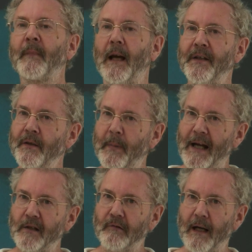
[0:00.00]
And in the
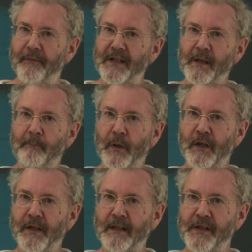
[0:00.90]
background, there's a
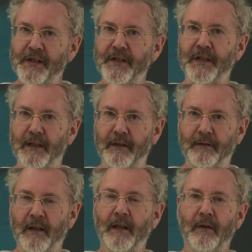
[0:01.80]
burning city,
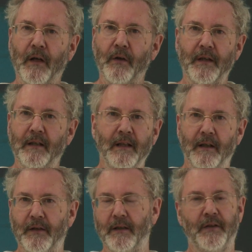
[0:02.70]
you know,
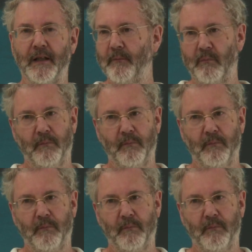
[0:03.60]
the